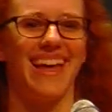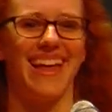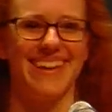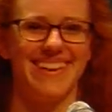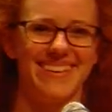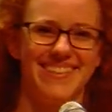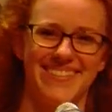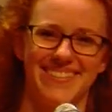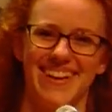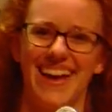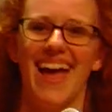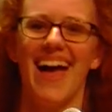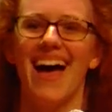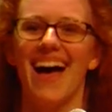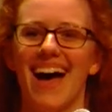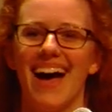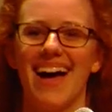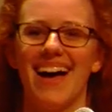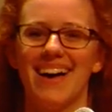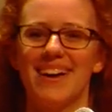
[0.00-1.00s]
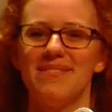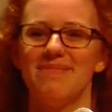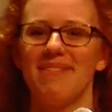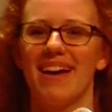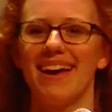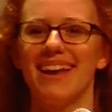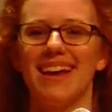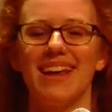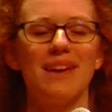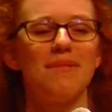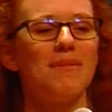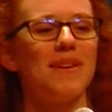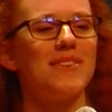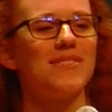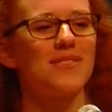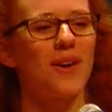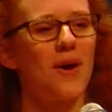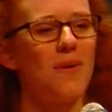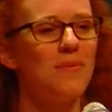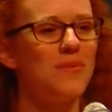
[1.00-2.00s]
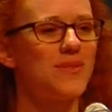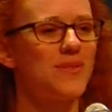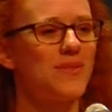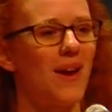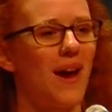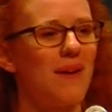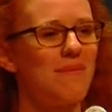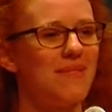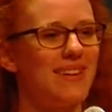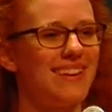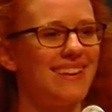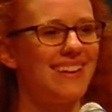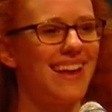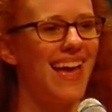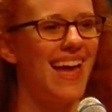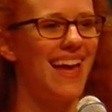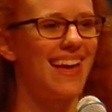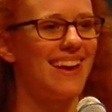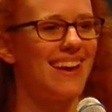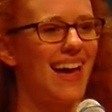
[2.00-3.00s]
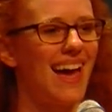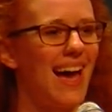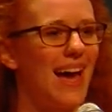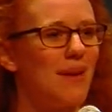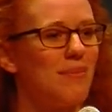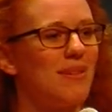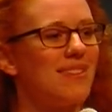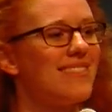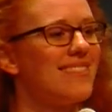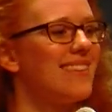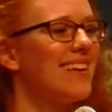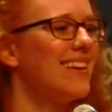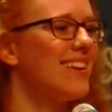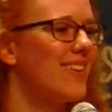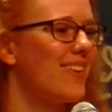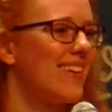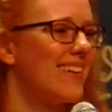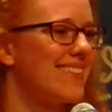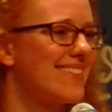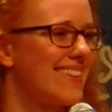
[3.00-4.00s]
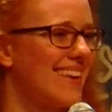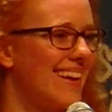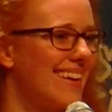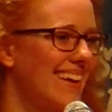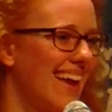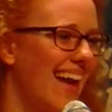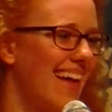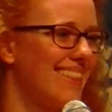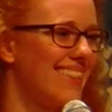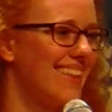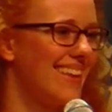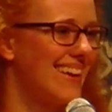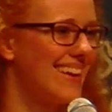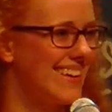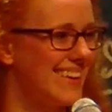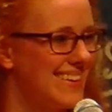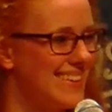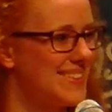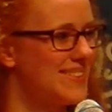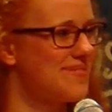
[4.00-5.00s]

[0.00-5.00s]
Hello, uh, my name is Hope Stratman, and I'm a senior at Skutt Catholic.